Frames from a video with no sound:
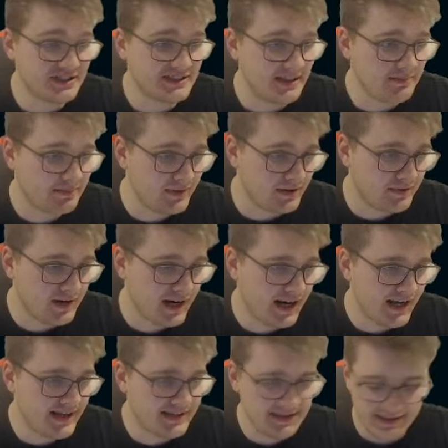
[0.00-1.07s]
just simply
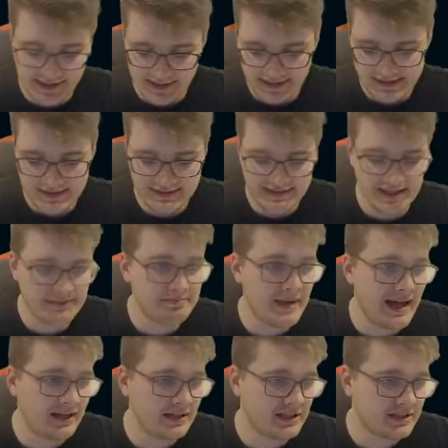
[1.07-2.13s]
write set
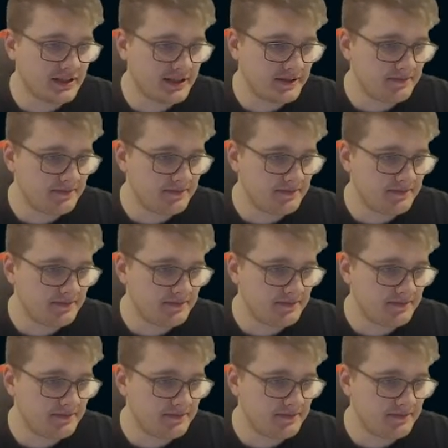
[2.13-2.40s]
malloc